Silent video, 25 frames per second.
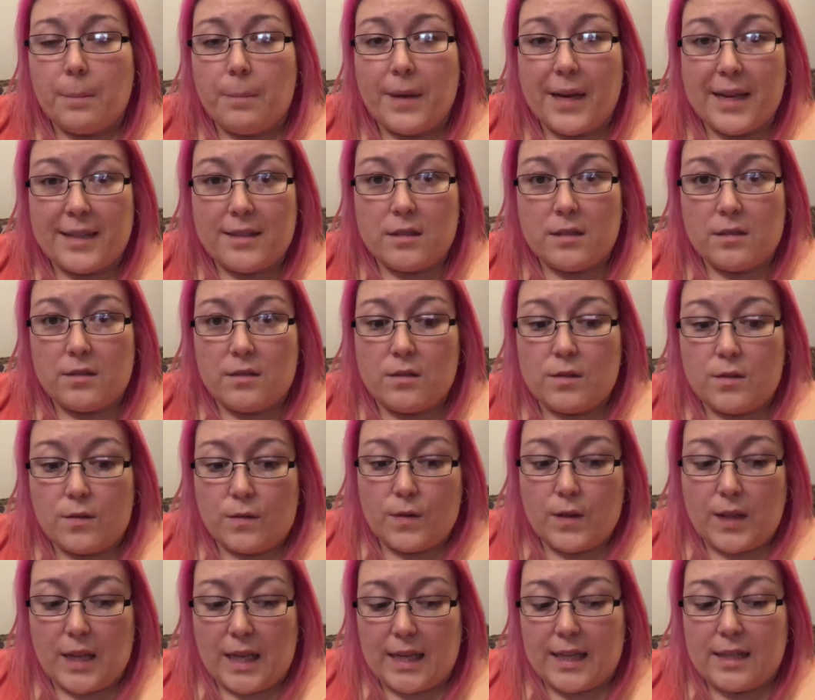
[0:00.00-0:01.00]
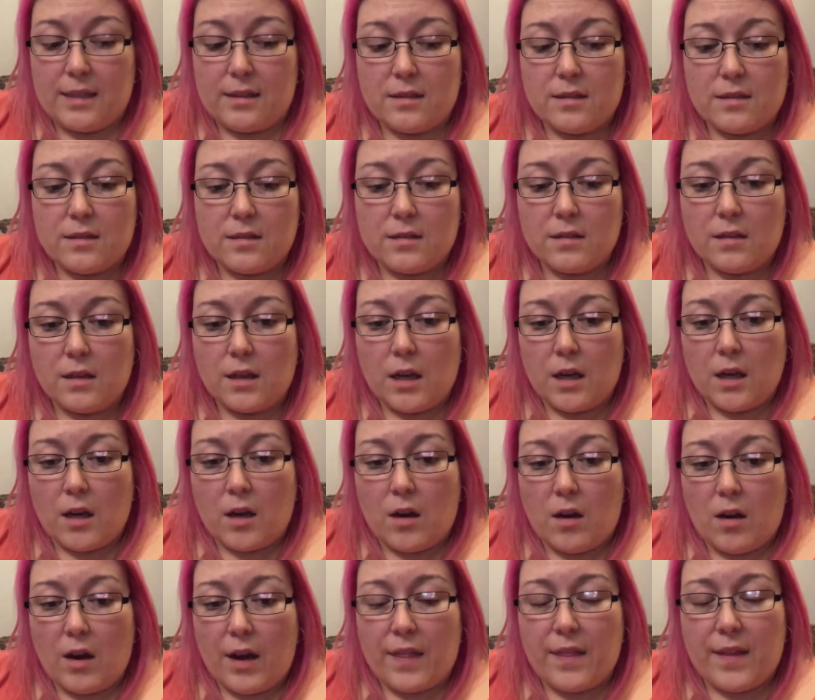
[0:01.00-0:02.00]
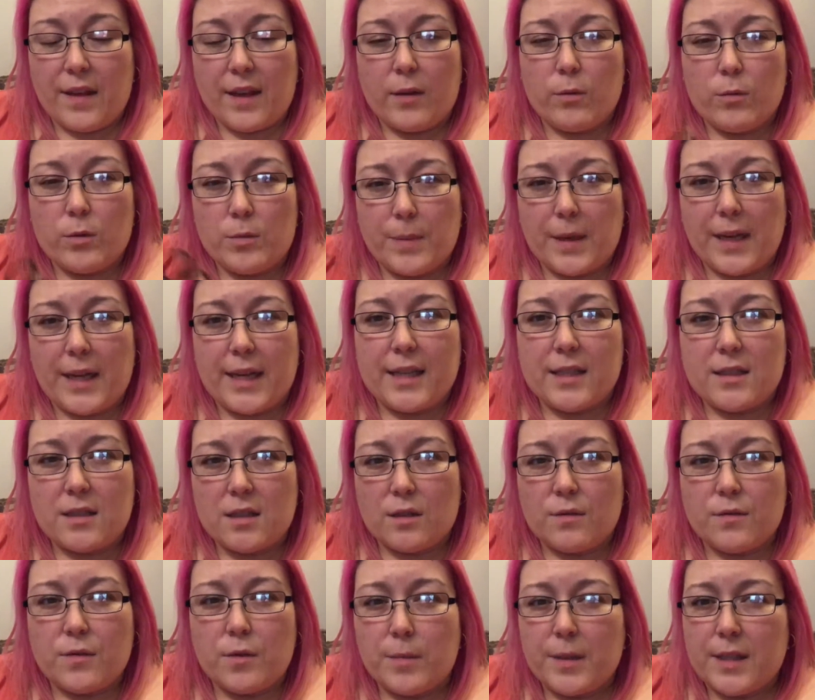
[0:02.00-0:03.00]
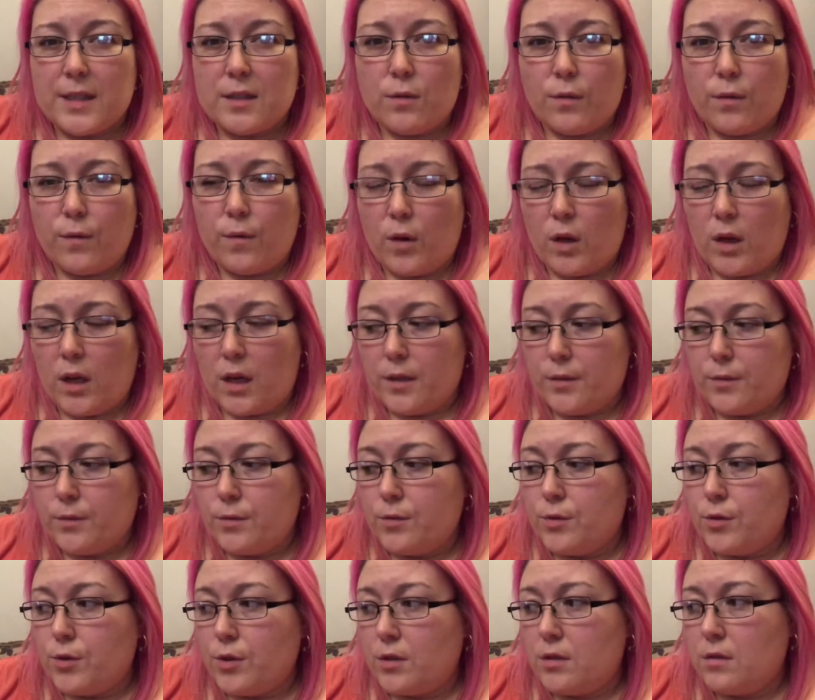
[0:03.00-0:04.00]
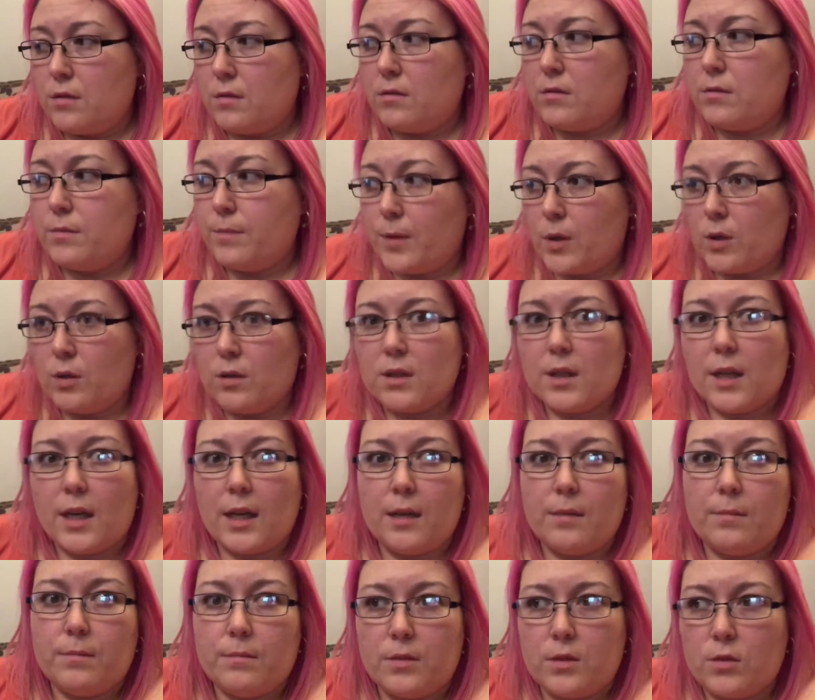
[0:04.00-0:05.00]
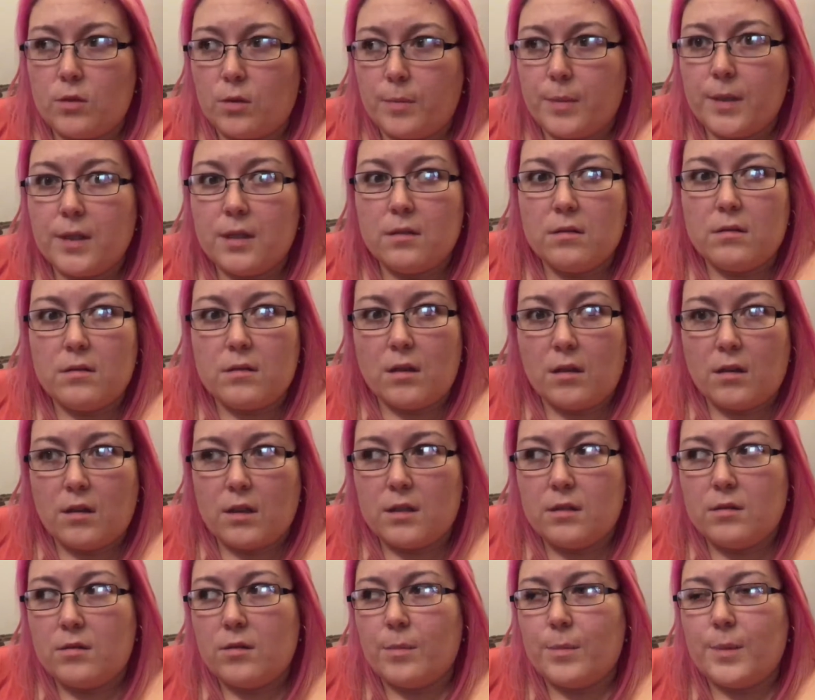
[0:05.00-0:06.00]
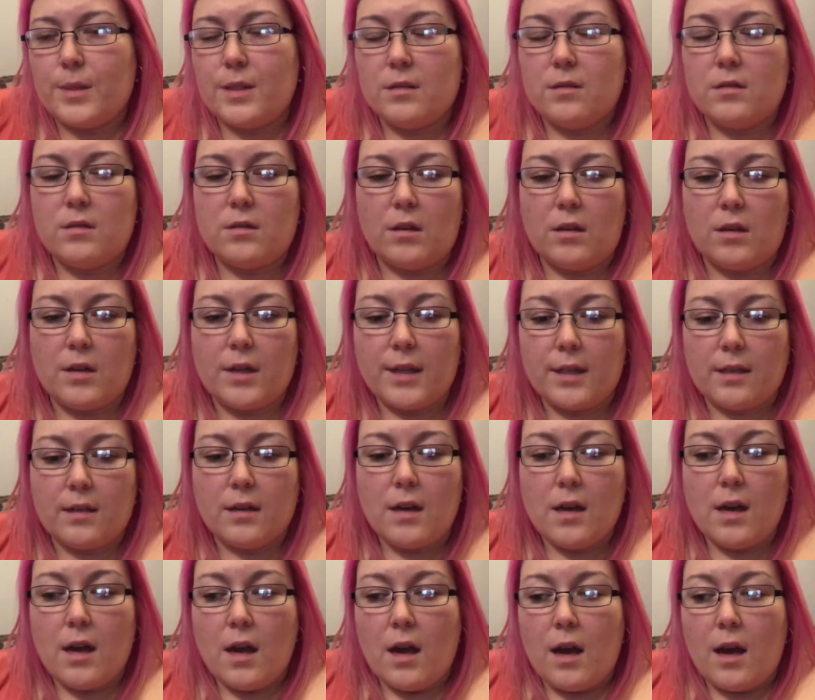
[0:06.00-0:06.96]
patterns for these, I think it would be easier for me to follow, just because I keep stopping and starting.